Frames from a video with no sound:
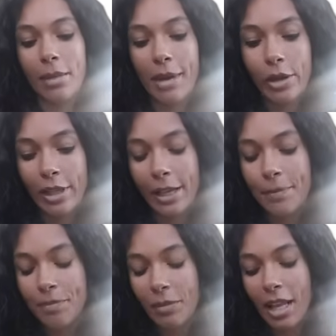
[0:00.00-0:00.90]
about
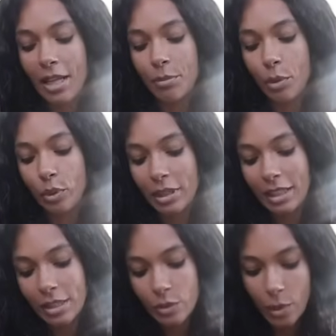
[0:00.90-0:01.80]
it, and
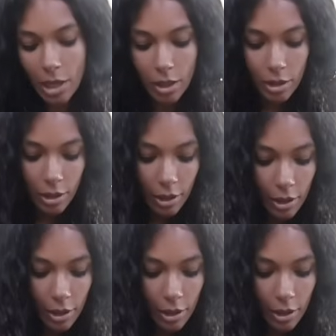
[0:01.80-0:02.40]
bulky as well.